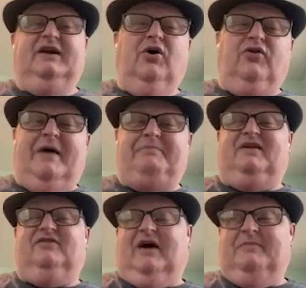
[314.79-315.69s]
I know that
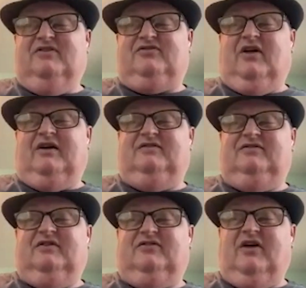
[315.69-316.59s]
because I'm
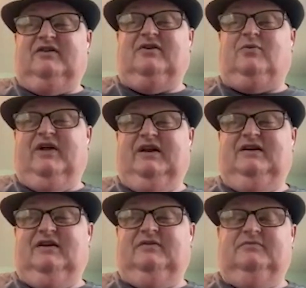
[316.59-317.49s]
dyslexic with
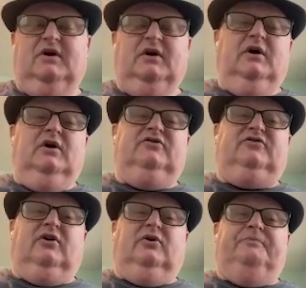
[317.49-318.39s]
ADD.
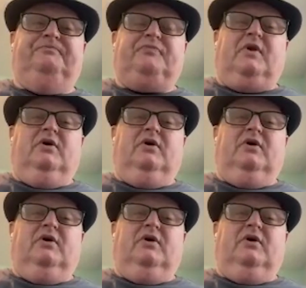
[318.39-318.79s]
So